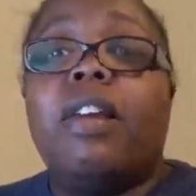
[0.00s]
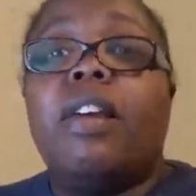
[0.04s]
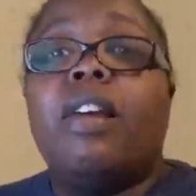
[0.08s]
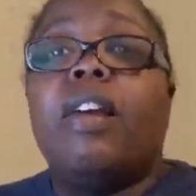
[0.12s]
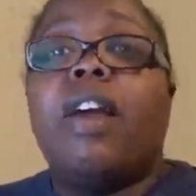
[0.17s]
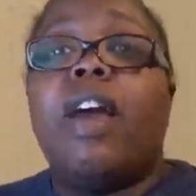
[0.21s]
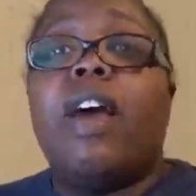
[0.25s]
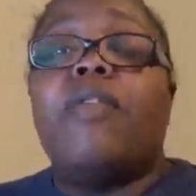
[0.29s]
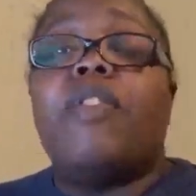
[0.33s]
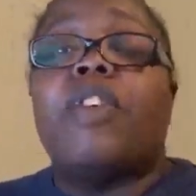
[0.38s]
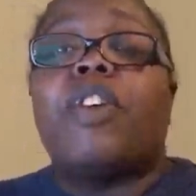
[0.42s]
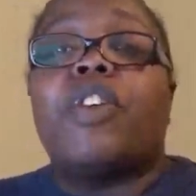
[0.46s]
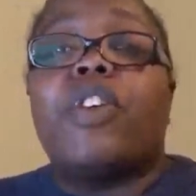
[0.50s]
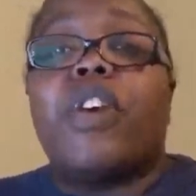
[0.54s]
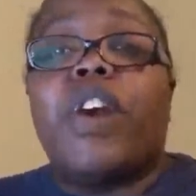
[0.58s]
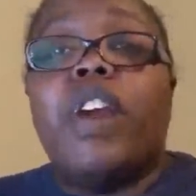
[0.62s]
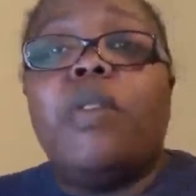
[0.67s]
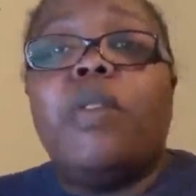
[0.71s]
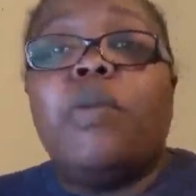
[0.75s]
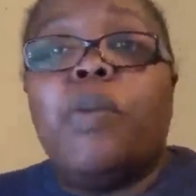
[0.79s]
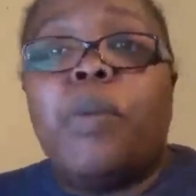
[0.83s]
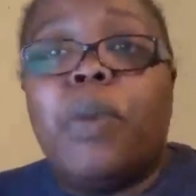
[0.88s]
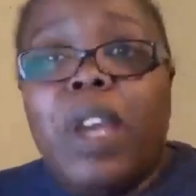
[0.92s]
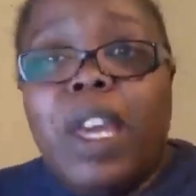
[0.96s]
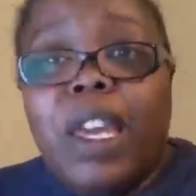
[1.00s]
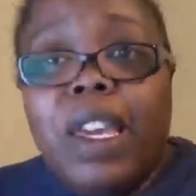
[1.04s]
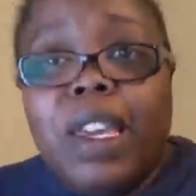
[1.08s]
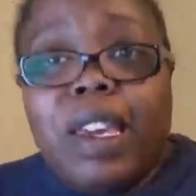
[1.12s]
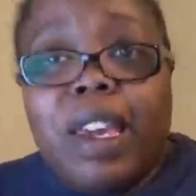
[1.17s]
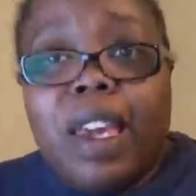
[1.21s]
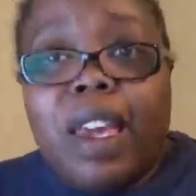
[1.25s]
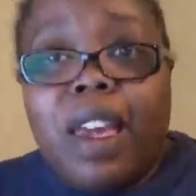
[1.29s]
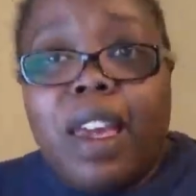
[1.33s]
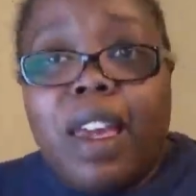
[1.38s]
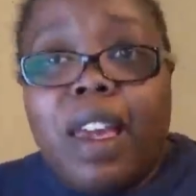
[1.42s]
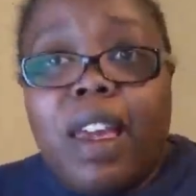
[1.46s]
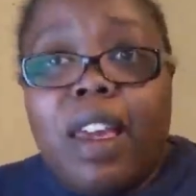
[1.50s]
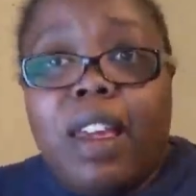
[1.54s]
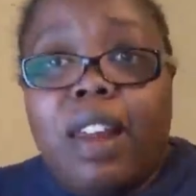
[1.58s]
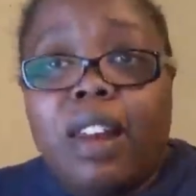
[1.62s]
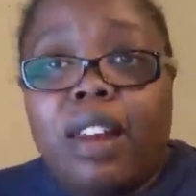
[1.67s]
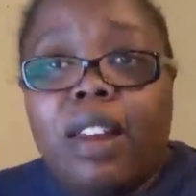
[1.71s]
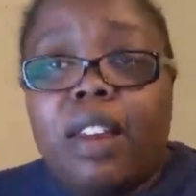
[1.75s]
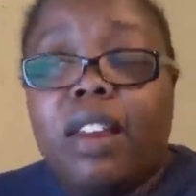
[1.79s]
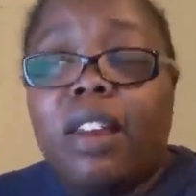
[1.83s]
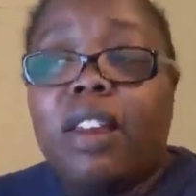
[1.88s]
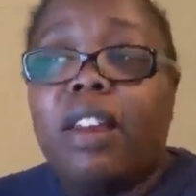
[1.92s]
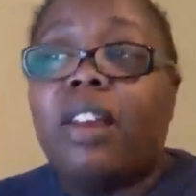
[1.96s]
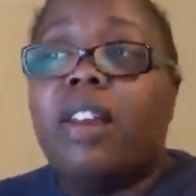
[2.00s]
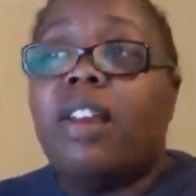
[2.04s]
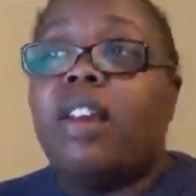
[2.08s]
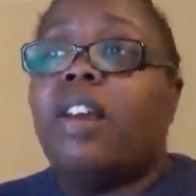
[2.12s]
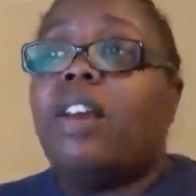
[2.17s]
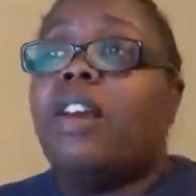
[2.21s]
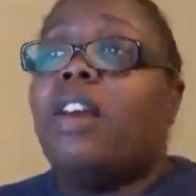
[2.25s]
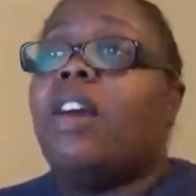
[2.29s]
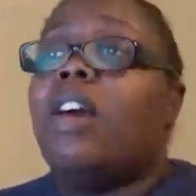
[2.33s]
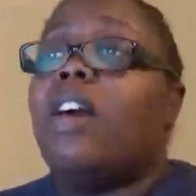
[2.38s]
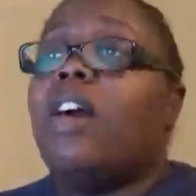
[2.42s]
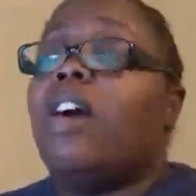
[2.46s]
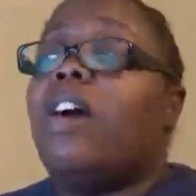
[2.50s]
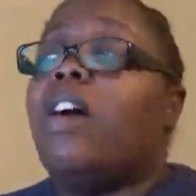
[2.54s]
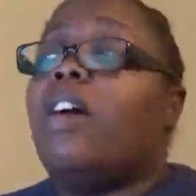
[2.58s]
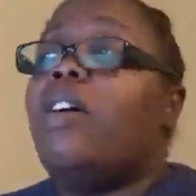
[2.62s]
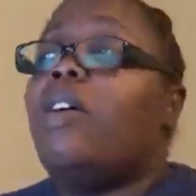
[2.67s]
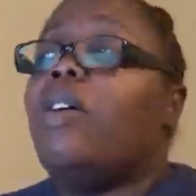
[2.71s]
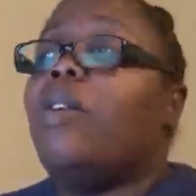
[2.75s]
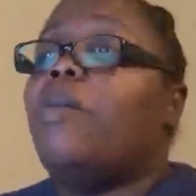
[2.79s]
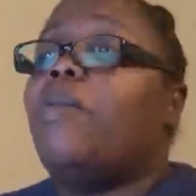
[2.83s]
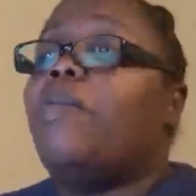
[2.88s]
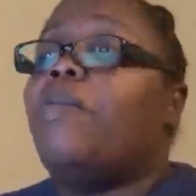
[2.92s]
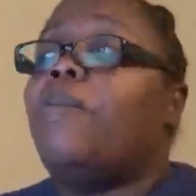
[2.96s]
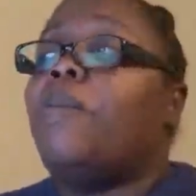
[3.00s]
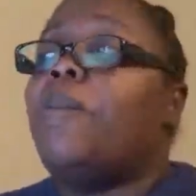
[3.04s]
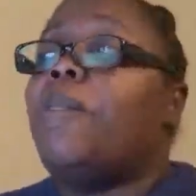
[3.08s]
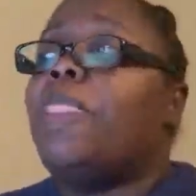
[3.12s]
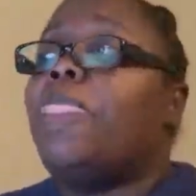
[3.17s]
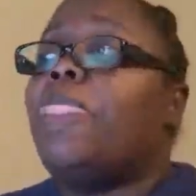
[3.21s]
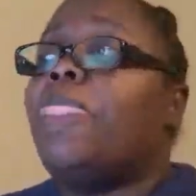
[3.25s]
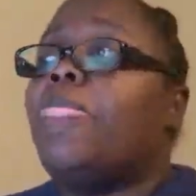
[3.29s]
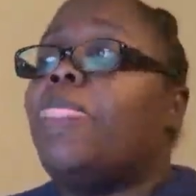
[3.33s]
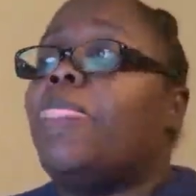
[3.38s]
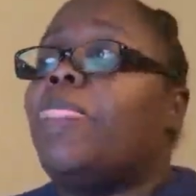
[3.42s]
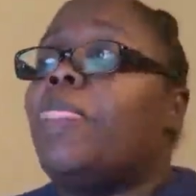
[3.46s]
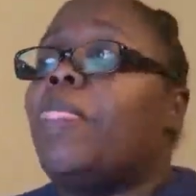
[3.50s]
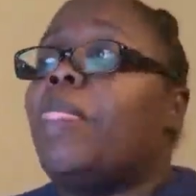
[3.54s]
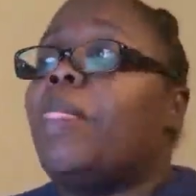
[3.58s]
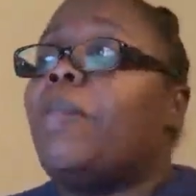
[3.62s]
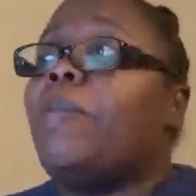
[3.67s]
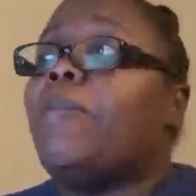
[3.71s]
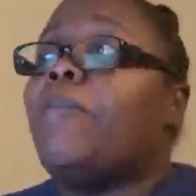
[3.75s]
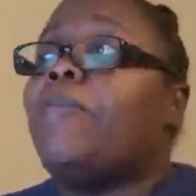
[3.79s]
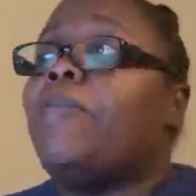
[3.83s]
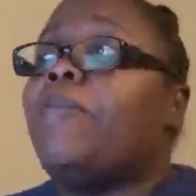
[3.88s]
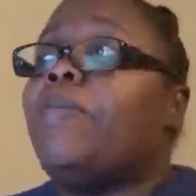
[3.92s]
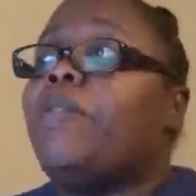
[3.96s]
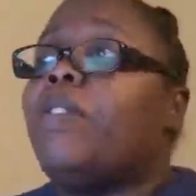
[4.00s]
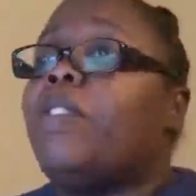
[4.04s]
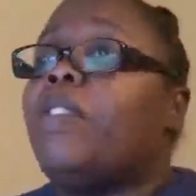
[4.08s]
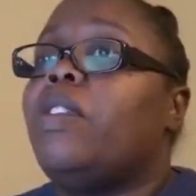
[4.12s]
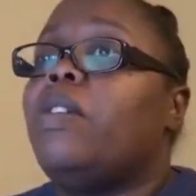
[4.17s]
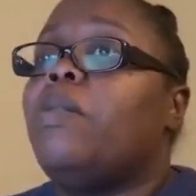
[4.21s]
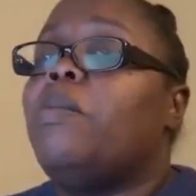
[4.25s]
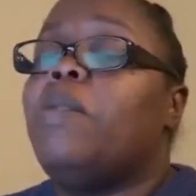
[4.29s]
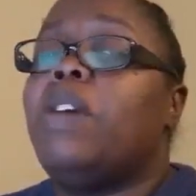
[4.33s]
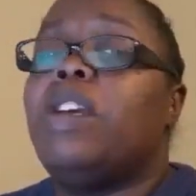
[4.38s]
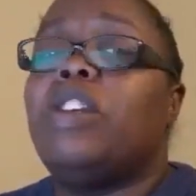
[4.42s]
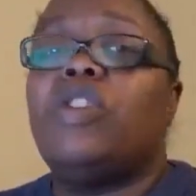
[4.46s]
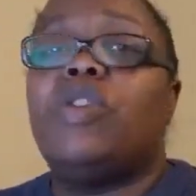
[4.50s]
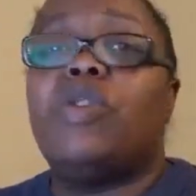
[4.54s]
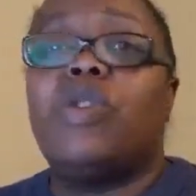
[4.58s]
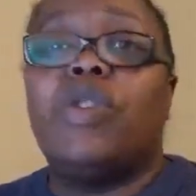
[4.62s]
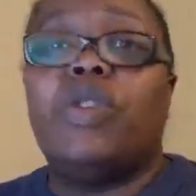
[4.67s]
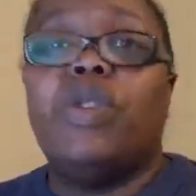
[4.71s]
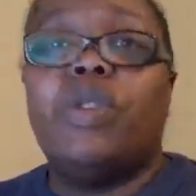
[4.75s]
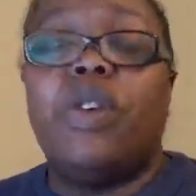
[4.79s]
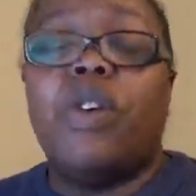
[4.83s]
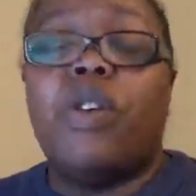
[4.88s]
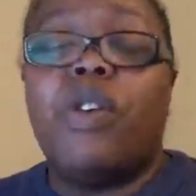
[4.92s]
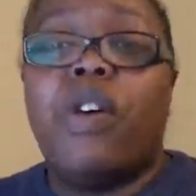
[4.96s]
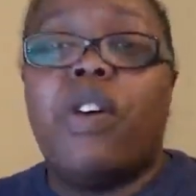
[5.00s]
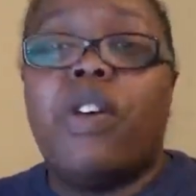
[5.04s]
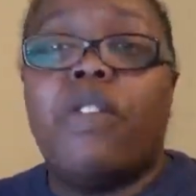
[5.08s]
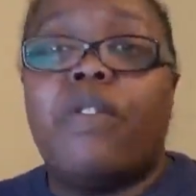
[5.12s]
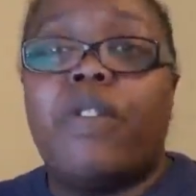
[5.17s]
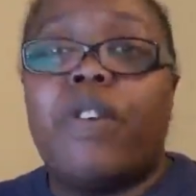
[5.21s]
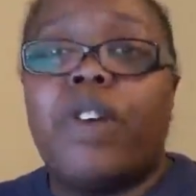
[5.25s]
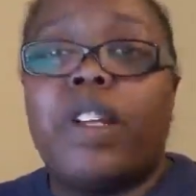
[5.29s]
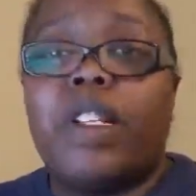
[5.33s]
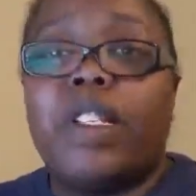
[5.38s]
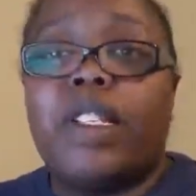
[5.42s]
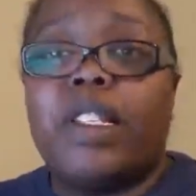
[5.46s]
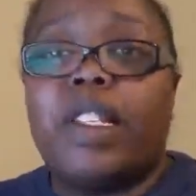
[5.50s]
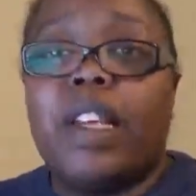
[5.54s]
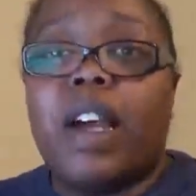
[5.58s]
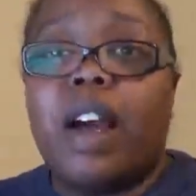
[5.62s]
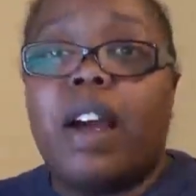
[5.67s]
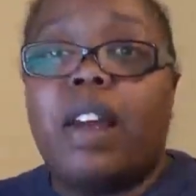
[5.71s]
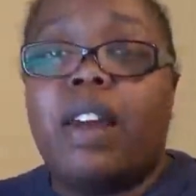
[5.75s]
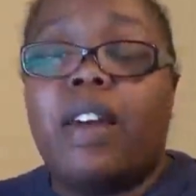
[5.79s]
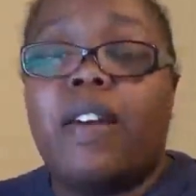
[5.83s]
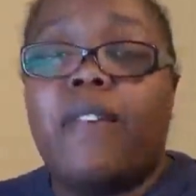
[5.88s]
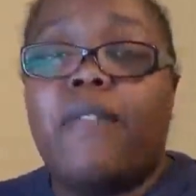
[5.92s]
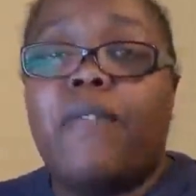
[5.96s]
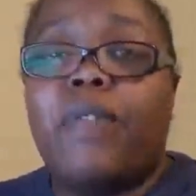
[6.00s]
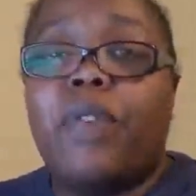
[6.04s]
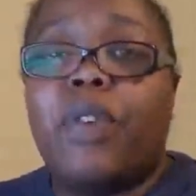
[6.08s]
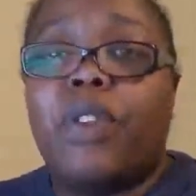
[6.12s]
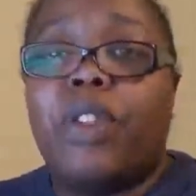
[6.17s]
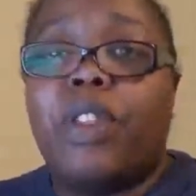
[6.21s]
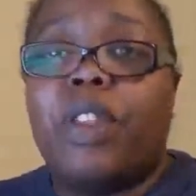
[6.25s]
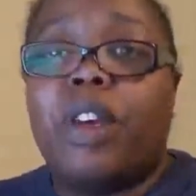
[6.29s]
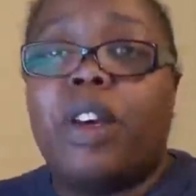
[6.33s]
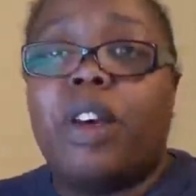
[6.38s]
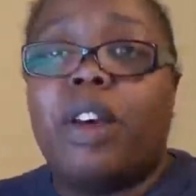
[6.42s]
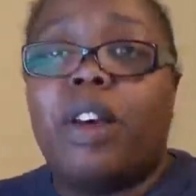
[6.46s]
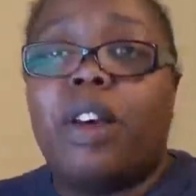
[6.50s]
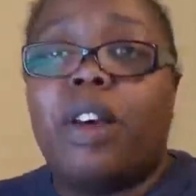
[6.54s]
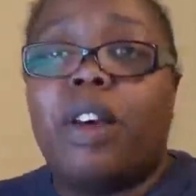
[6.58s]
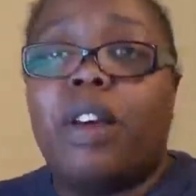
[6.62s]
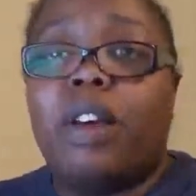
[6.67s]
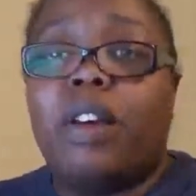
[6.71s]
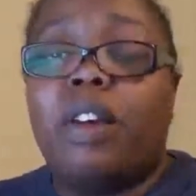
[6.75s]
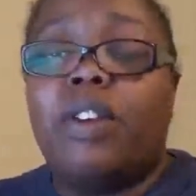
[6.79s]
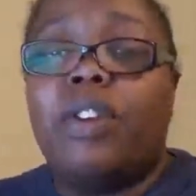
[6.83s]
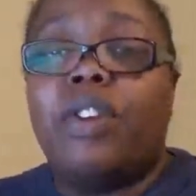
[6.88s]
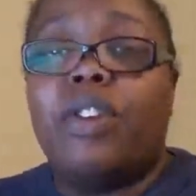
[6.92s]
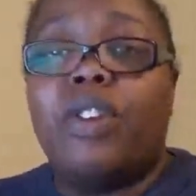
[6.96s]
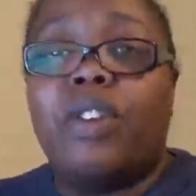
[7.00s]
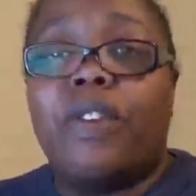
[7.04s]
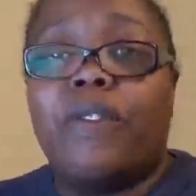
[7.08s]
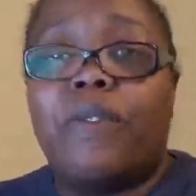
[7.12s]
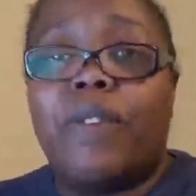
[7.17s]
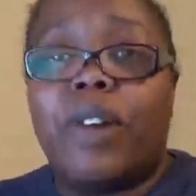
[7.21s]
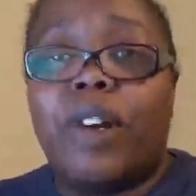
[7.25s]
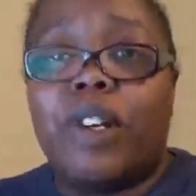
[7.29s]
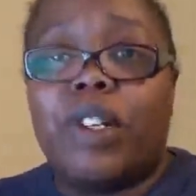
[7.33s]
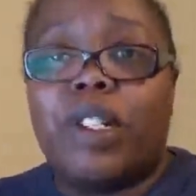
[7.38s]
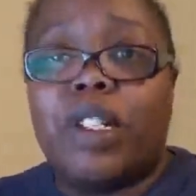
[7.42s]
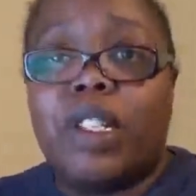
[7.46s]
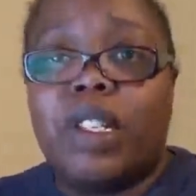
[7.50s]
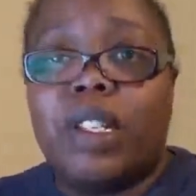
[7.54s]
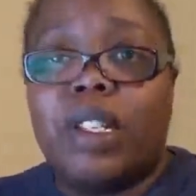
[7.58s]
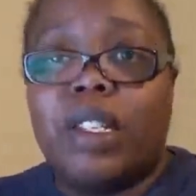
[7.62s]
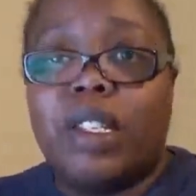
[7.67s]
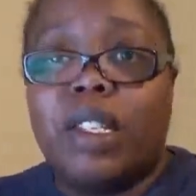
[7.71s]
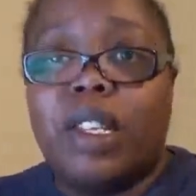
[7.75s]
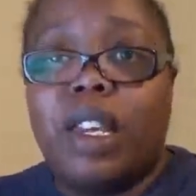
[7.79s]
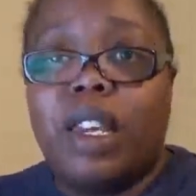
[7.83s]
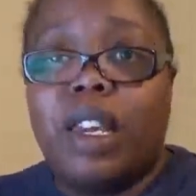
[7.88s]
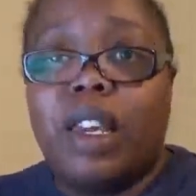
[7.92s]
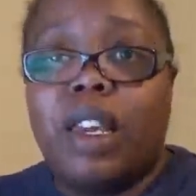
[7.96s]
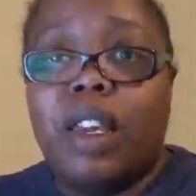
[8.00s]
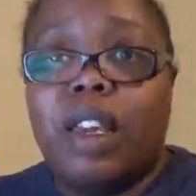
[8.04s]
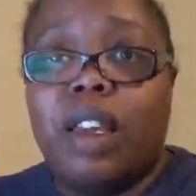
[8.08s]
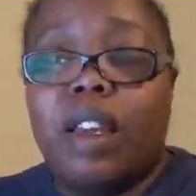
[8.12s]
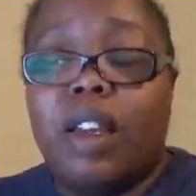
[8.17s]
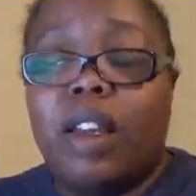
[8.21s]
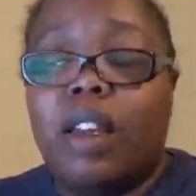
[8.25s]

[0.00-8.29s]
Have a great weekend. Um, Make sure you go over and sign up for the university.